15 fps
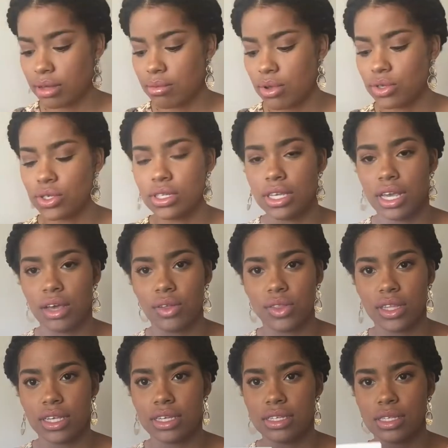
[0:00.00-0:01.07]
Emotionally
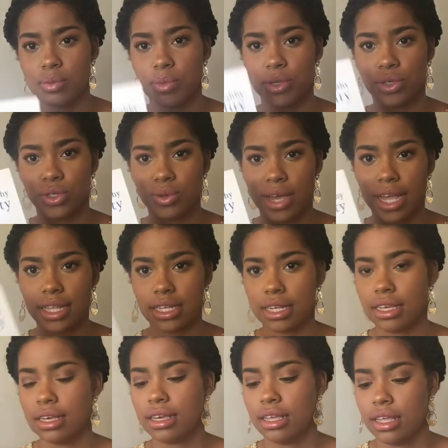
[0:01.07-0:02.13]
Healthy
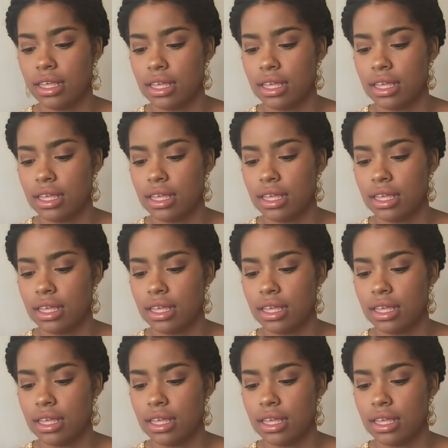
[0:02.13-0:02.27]
Spirituality,